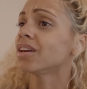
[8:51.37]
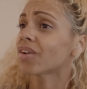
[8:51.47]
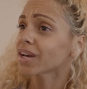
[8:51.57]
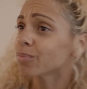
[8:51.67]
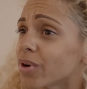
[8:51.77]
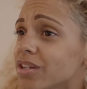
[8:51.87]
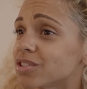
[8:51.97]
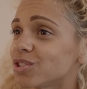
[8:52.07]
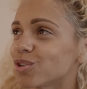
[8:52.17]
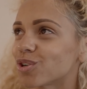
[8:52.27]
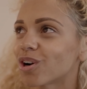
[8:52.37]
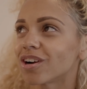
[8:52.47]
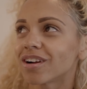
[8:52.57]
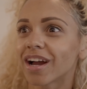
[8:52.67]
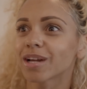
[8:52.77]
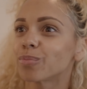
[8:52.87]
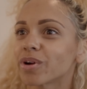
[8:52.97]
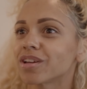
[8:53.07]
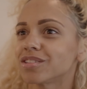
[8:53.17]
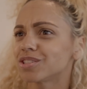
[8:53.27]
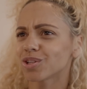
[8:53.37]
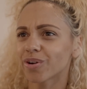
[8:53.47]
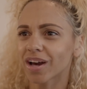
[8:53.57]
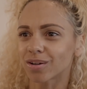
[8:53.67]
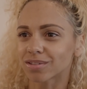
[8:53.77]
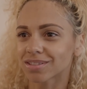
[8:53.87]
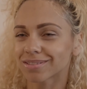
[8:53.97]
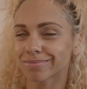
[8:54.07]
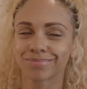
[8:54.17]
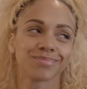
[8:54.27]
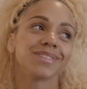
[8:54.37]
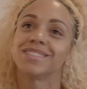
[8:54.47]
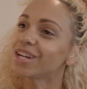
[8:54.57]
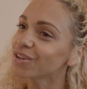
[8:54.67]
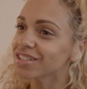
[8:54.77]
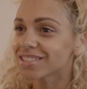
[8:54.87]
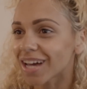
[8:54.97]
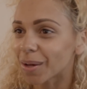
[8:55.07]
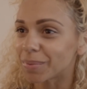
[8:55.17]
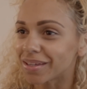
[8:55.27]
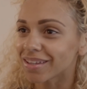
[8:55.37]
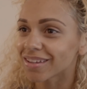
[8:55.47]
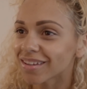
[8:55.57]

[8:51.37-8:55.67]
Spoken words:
If I can break into your car, I can break into your house. Darius taught me.